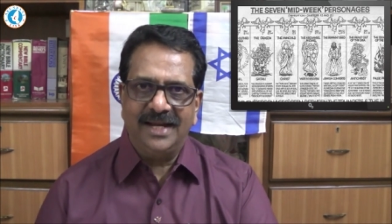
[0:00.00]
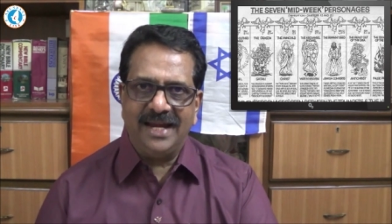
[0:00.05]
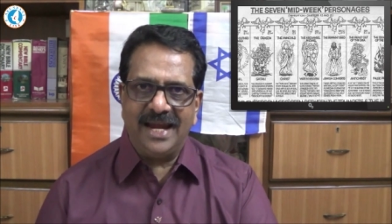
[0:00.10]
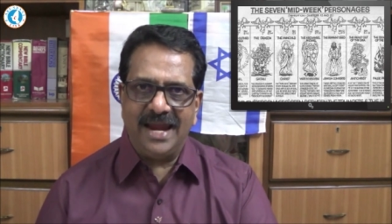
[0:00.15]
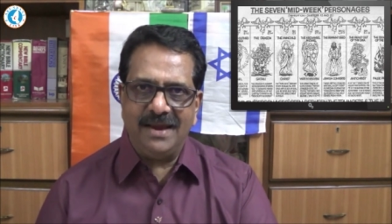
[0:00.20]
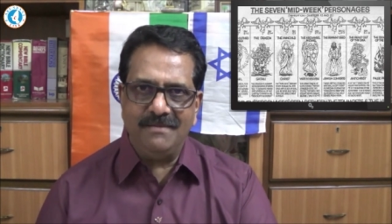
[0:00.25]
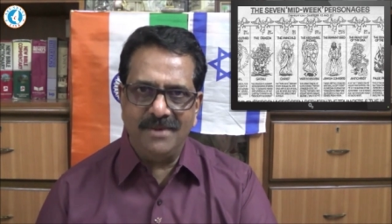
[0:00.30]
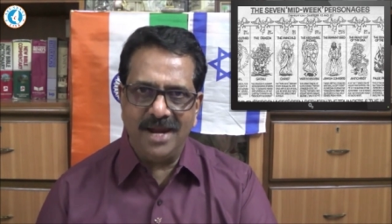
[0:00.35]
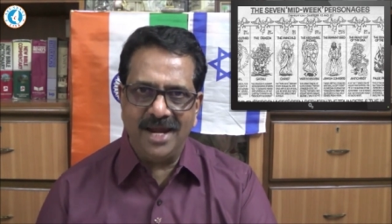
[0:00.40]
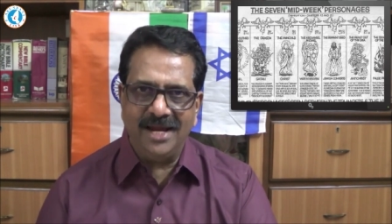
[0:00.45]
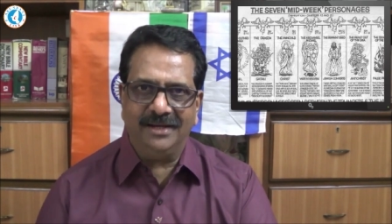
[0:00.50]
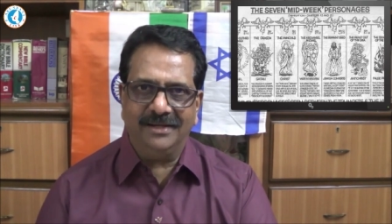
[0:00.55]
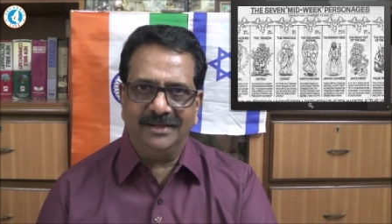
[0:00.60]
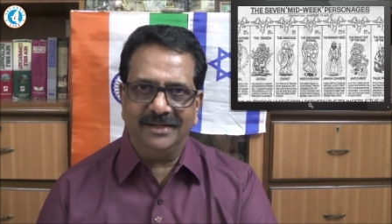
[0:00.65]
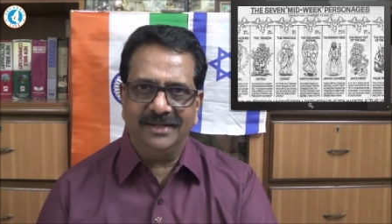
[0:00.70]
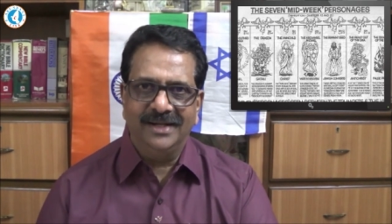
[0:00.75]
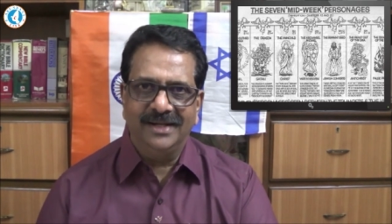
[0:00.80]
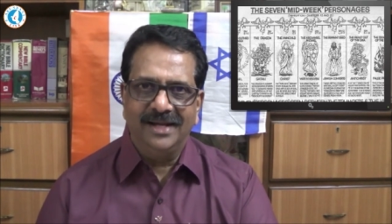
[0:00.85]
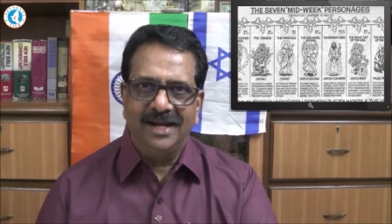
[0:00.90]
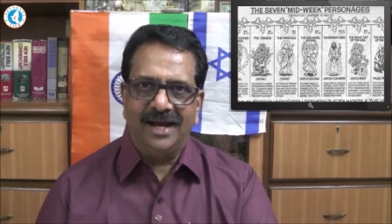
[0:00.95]

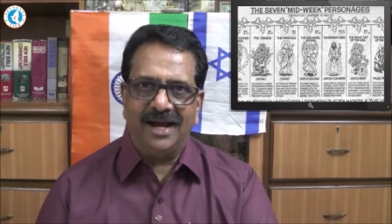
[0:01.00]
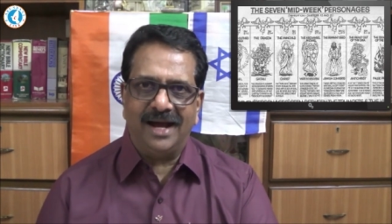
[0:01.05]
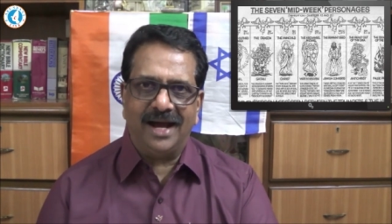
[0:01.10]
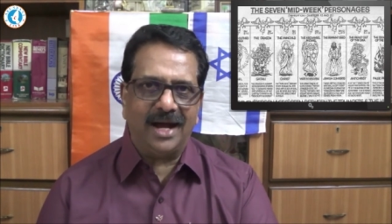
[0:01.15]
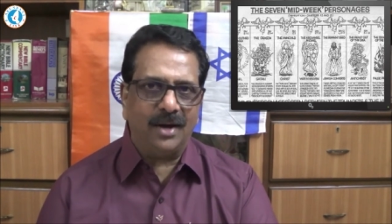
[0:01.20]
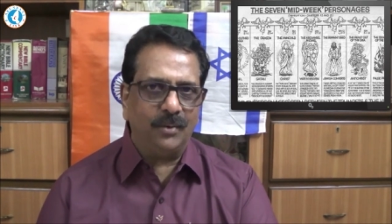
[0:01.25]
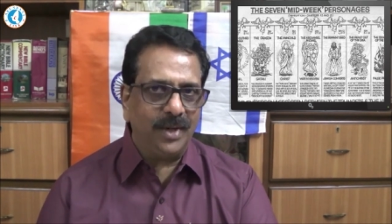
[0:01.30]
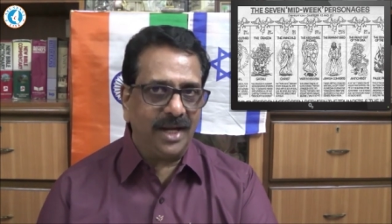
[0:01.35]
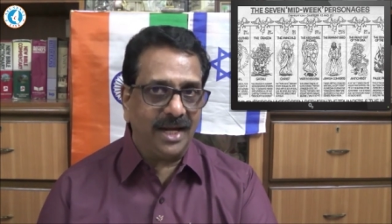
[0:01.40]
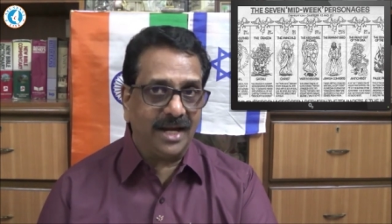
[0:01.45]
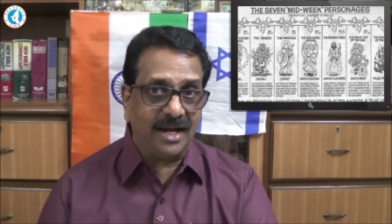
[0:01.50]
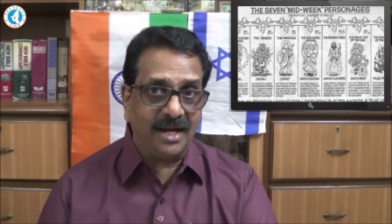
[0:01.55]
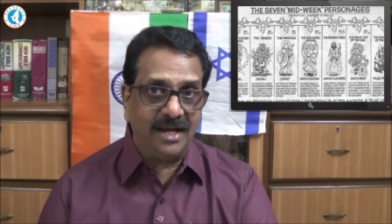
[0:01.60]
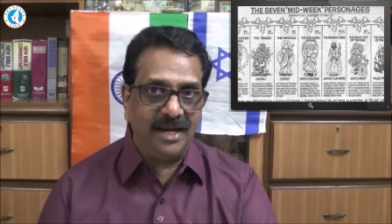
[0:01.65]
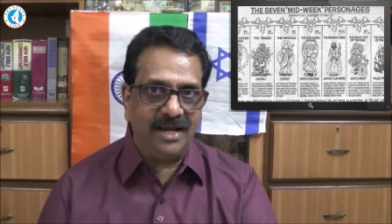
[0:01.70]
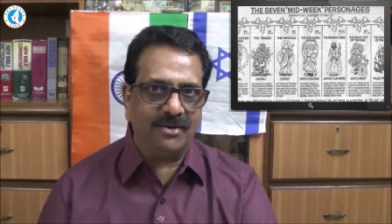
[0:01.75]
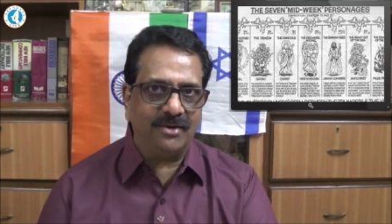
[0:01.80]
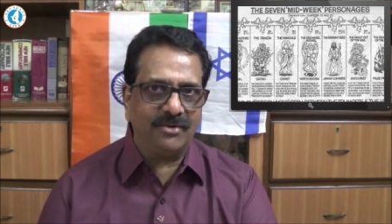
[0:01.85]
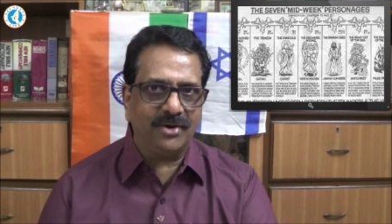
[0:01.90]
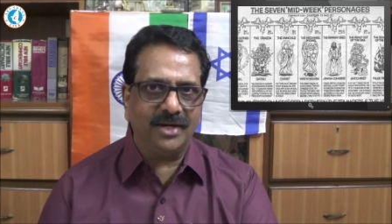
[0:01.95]
Amen. Are we
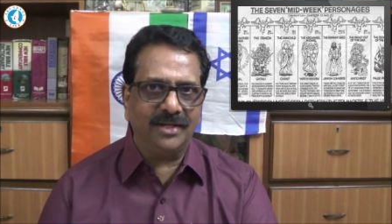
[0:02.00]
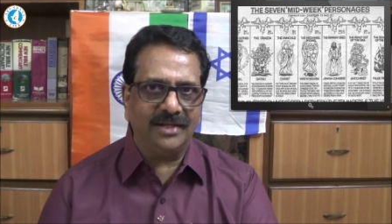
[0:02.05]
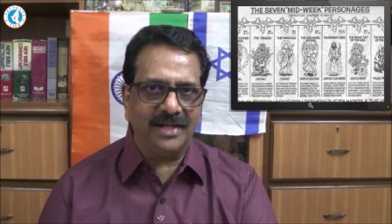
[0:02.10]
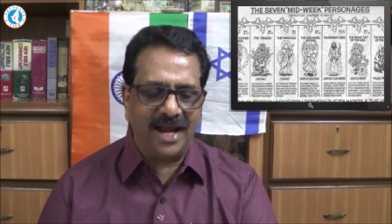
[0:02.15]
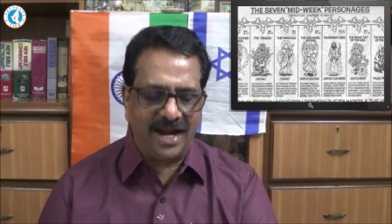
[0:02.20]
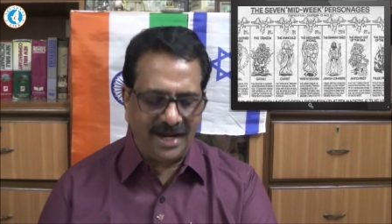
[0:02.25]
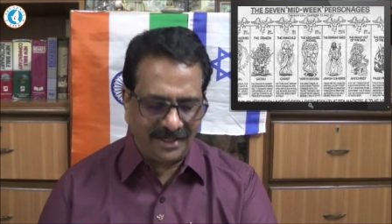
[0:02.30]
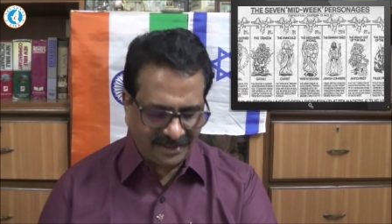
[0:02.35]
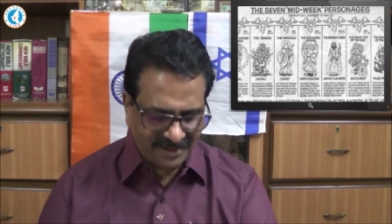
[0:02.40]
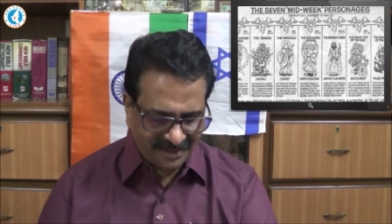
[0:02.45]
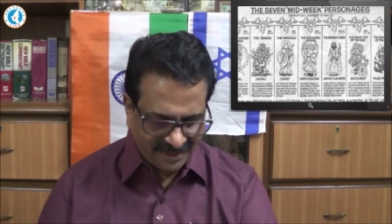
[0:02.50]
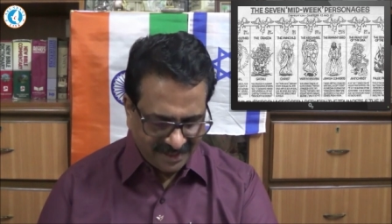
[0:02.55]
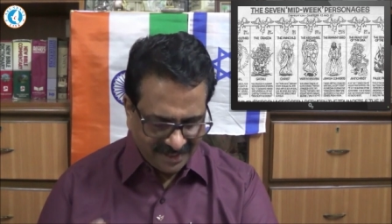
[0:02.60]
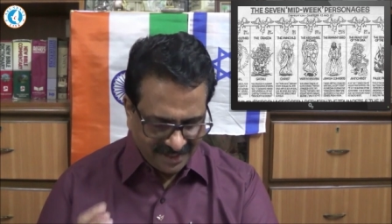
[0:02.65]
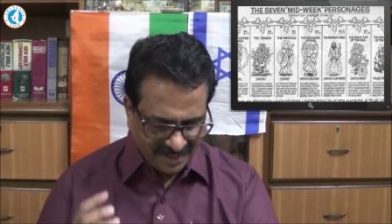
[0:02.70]
clear on that?